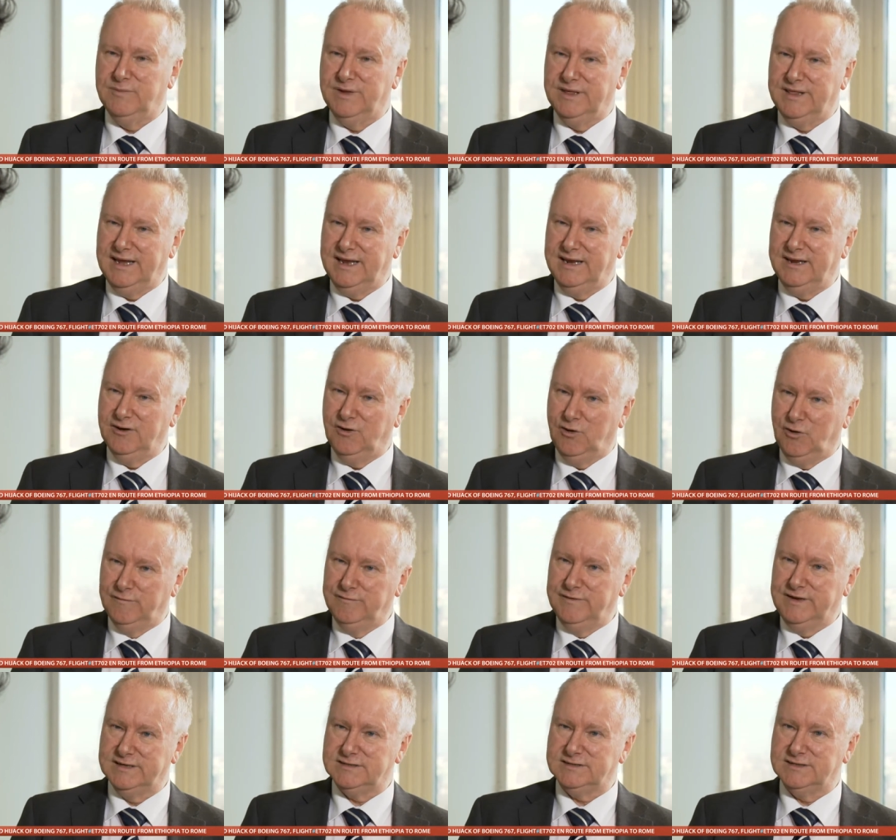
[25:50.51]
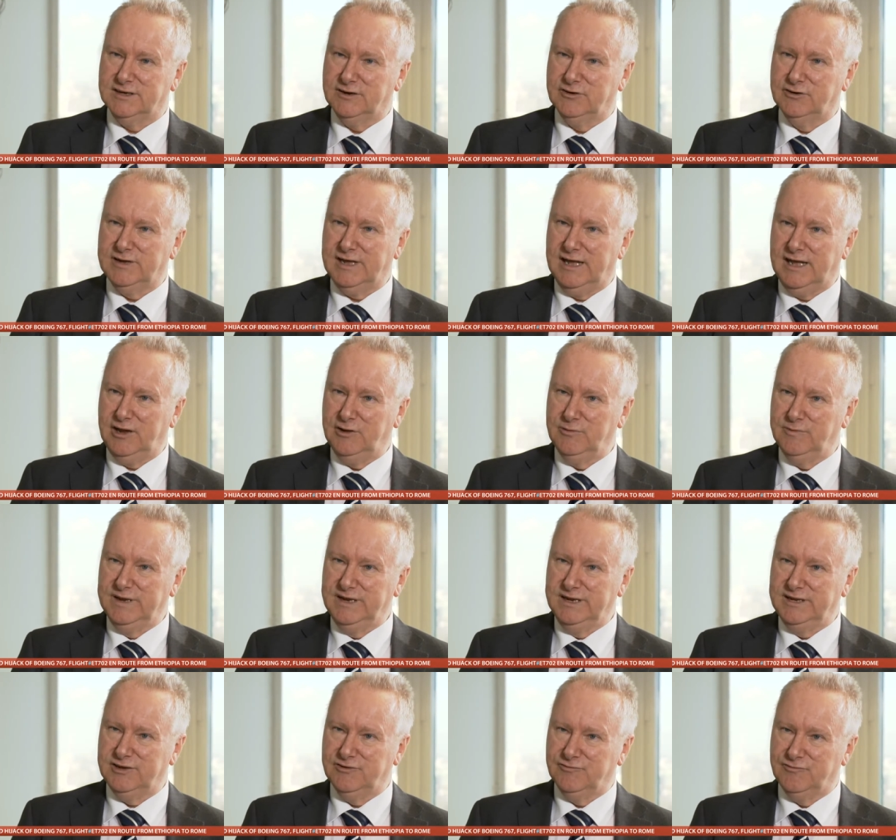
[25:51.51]
We then obviously look at how we
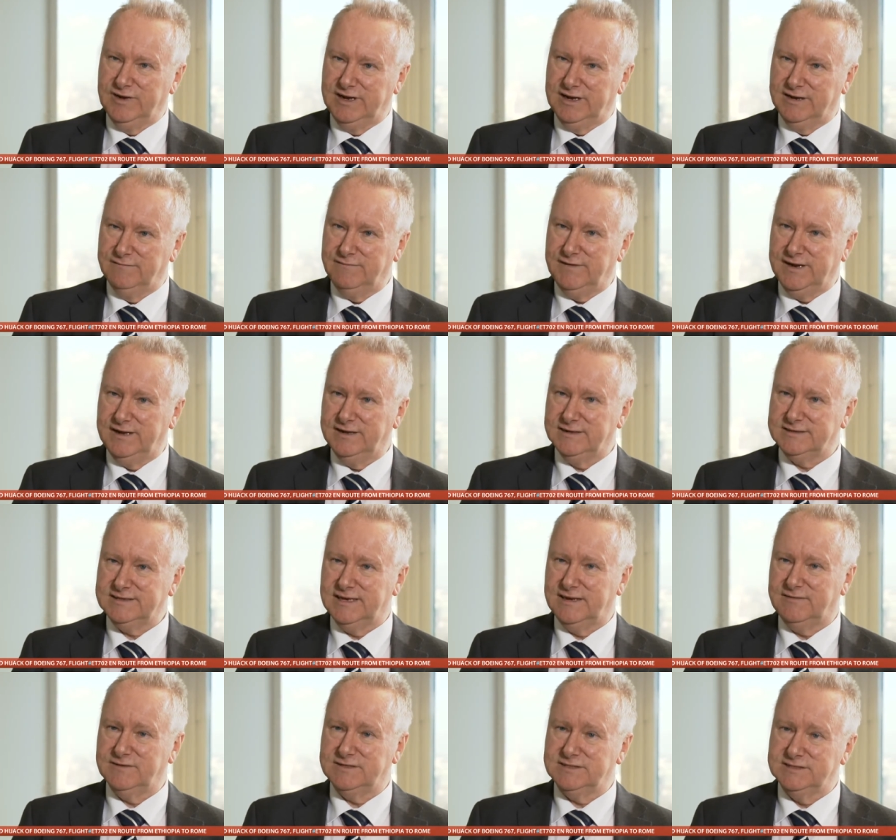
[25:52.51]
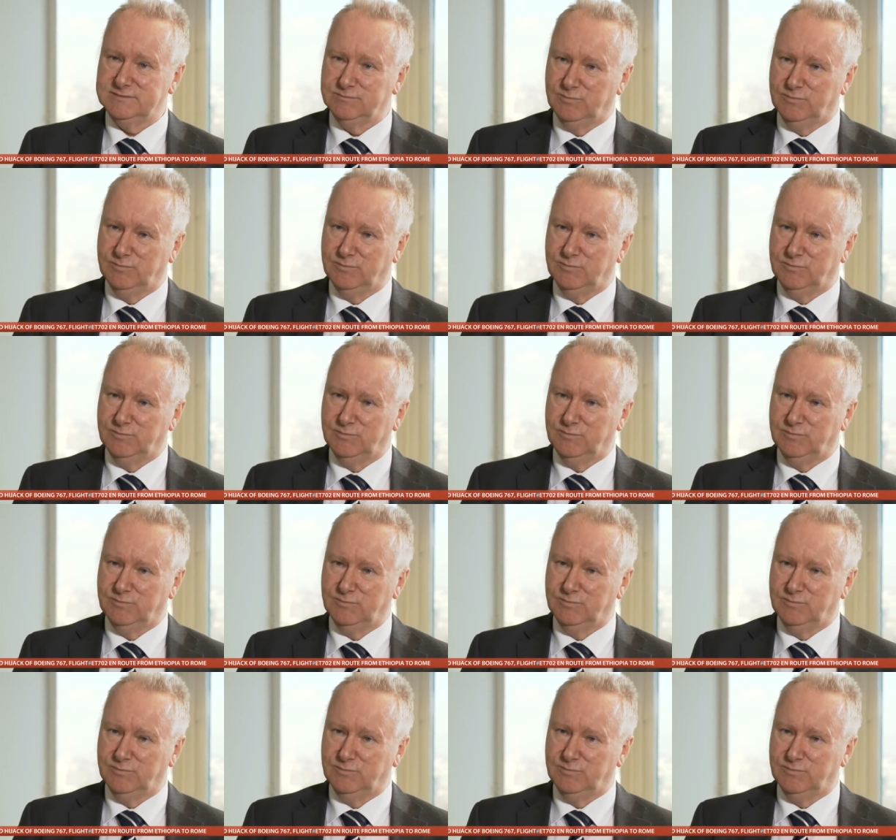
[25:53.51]
need to reconfigure services,